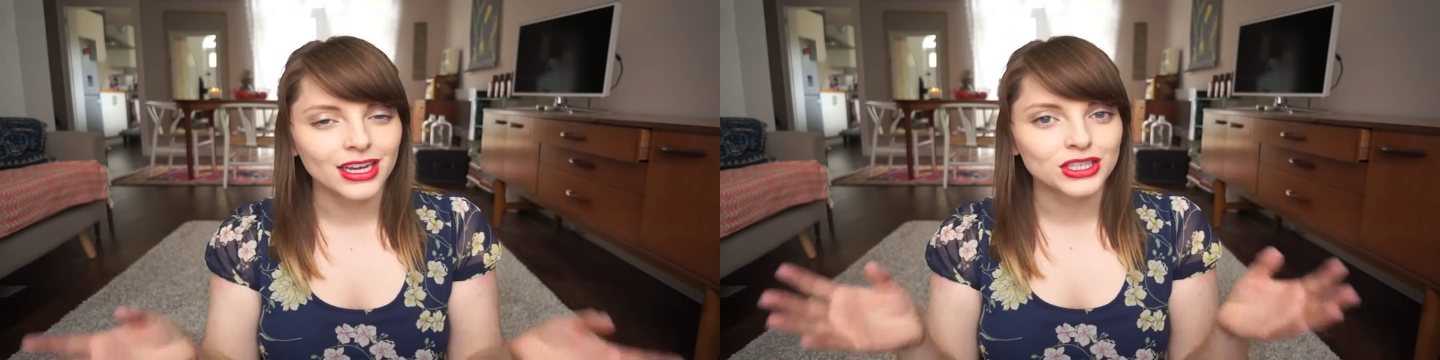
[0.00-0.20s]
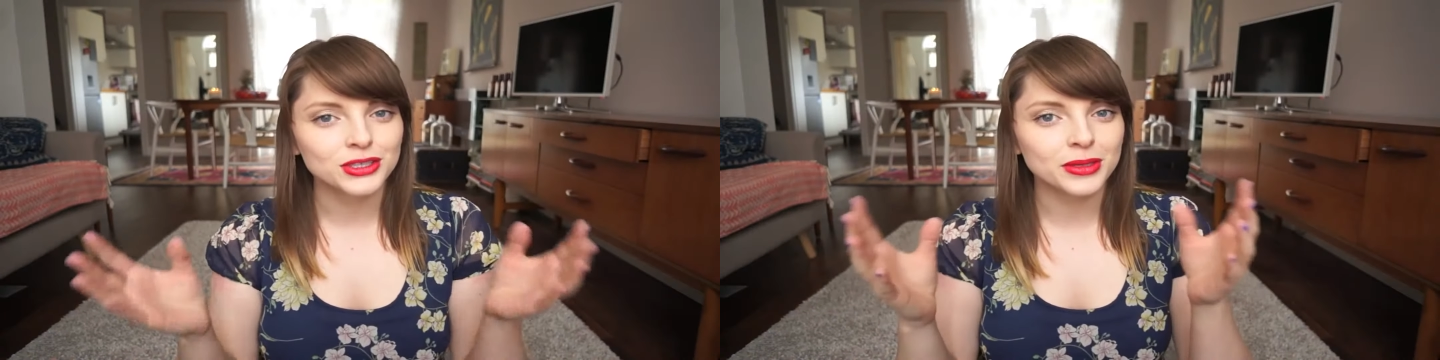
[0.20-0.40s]

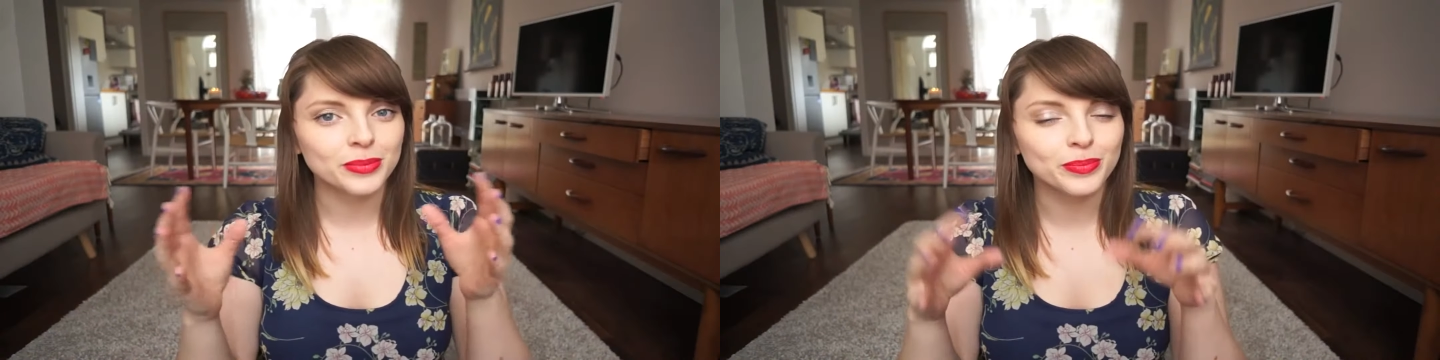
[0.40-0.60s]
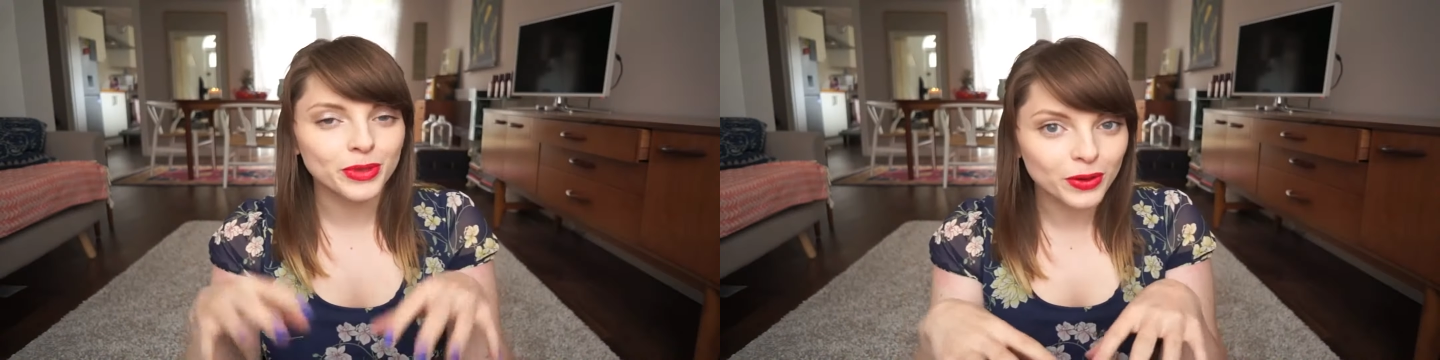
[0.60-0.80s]
Choose a
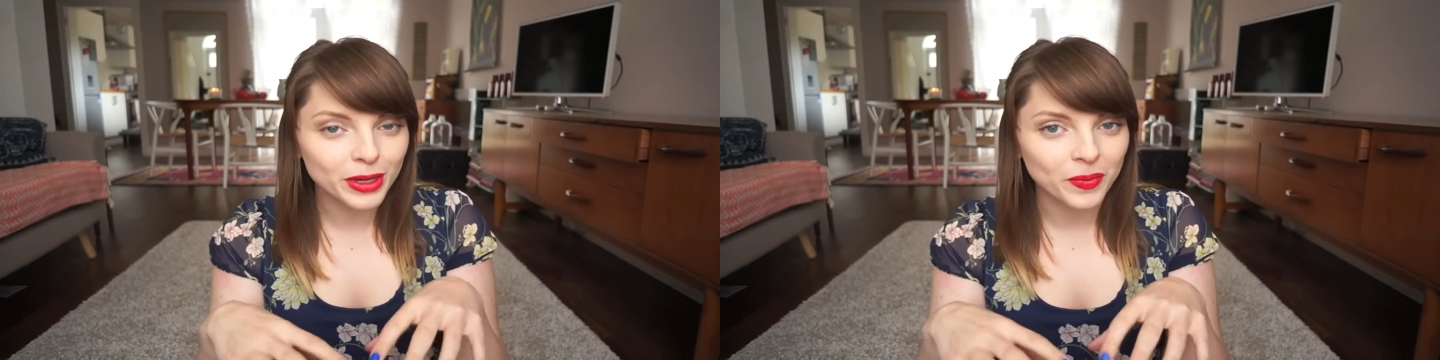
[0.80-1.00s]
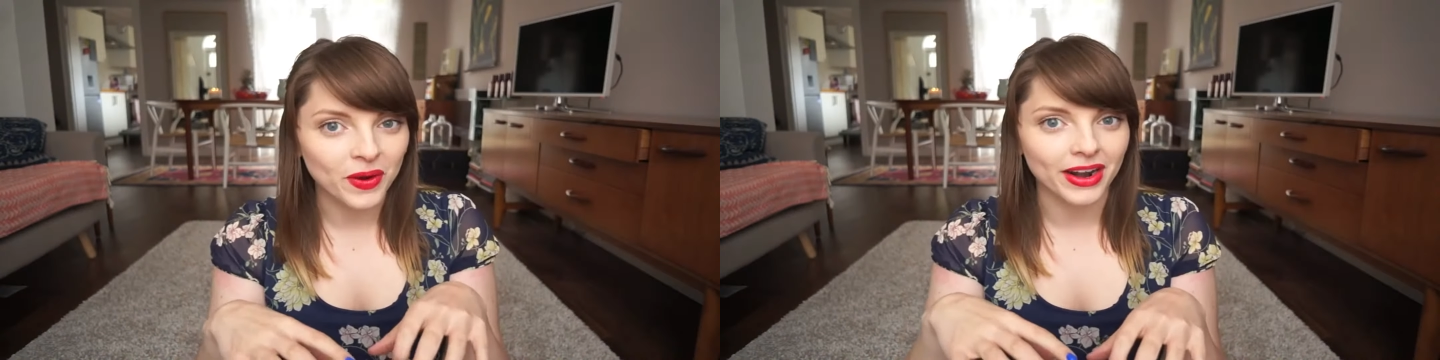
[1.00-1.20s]

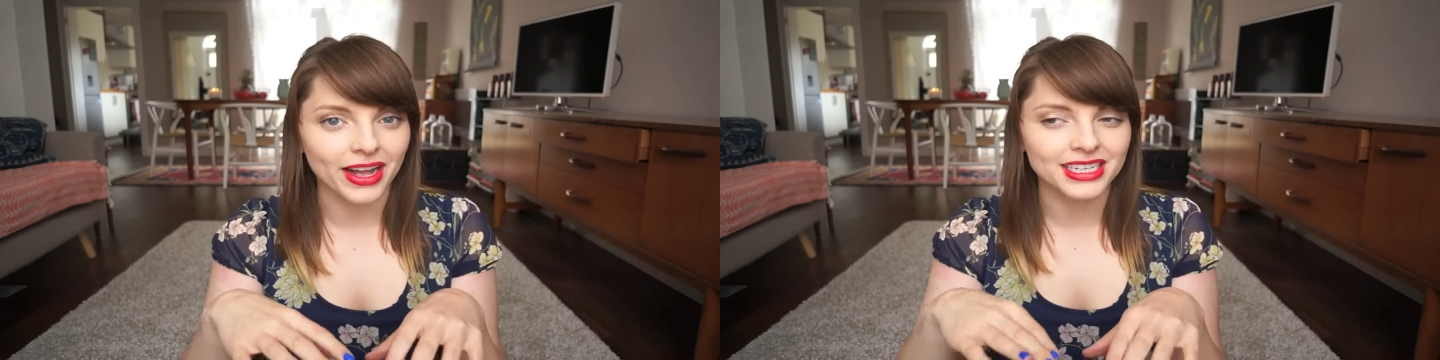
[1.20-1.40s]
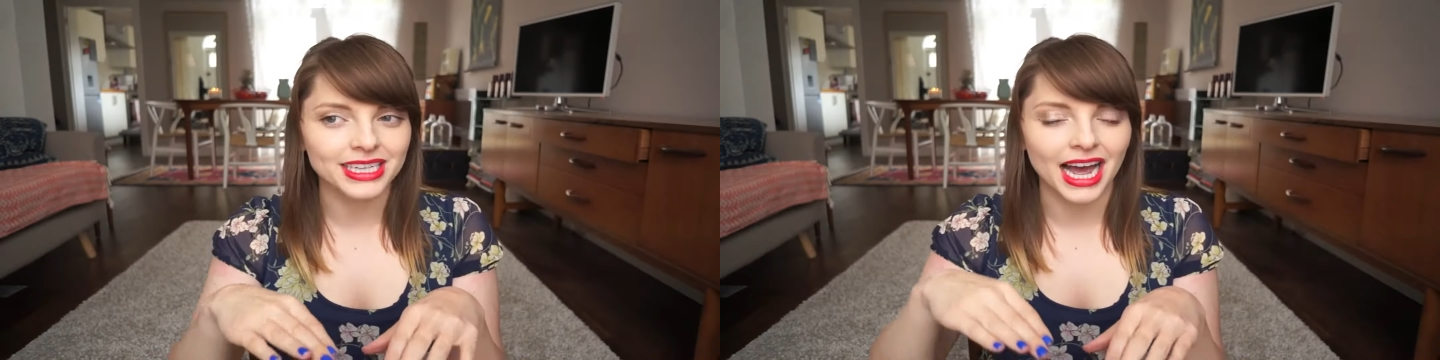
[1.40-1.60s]
beauty
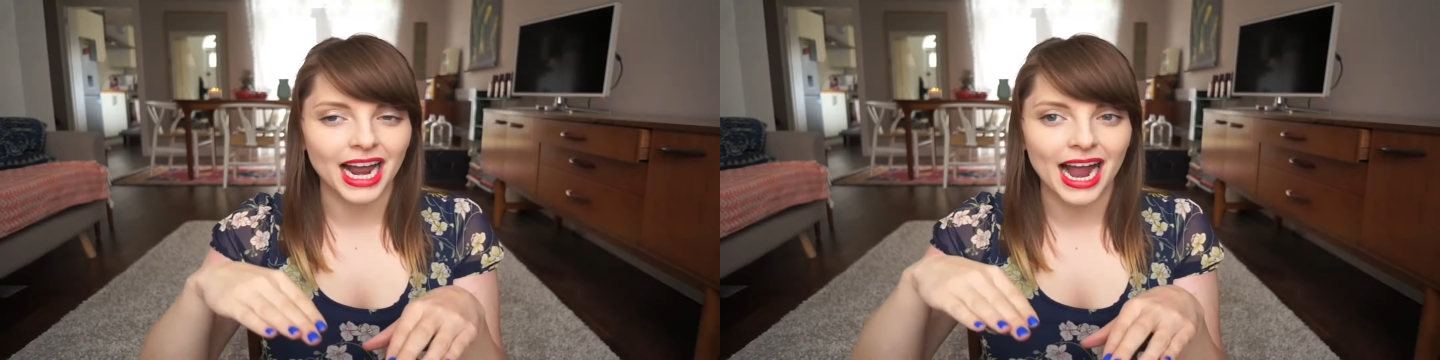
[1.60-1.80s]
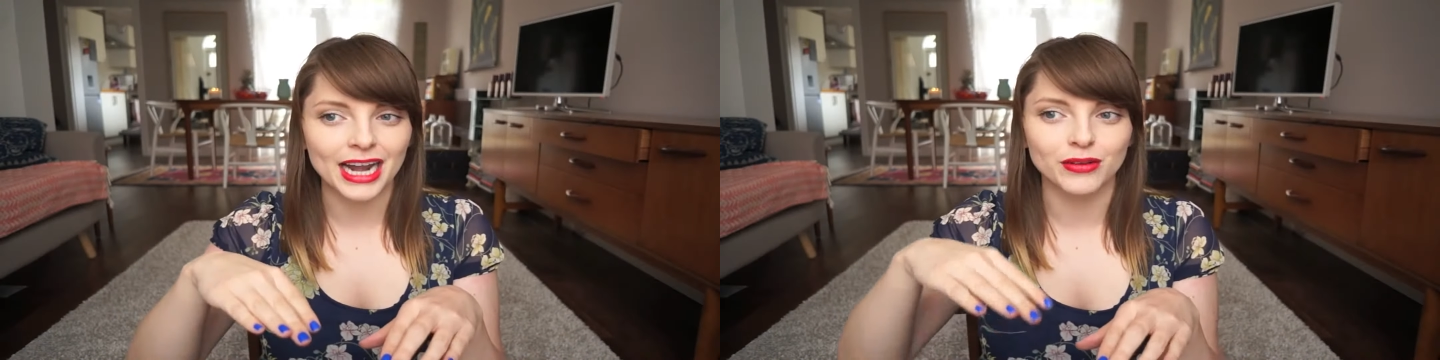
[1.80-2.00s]
product
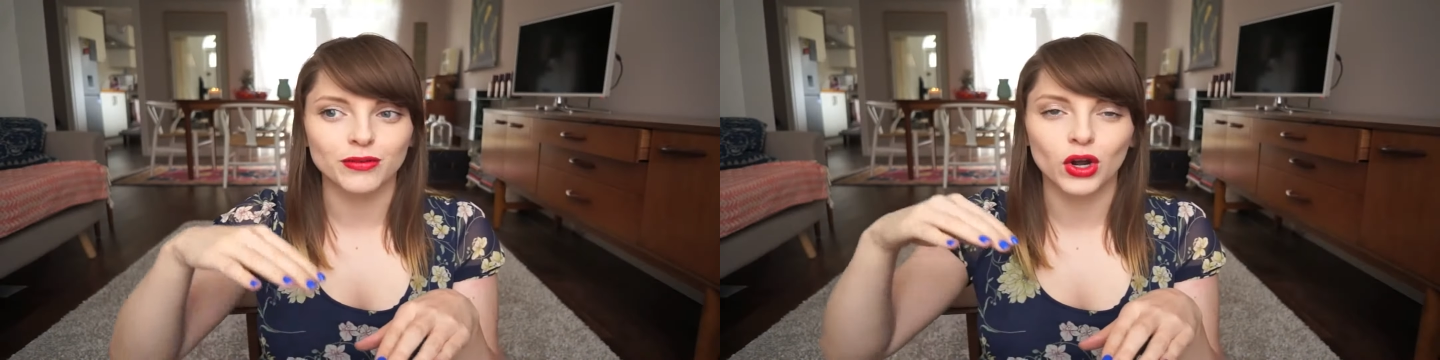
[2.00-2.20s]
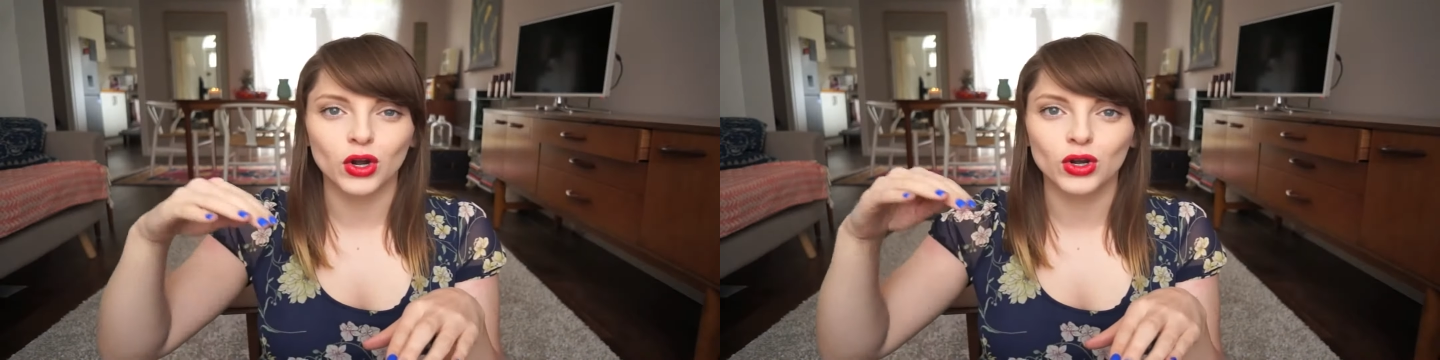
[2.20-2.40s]
that kind of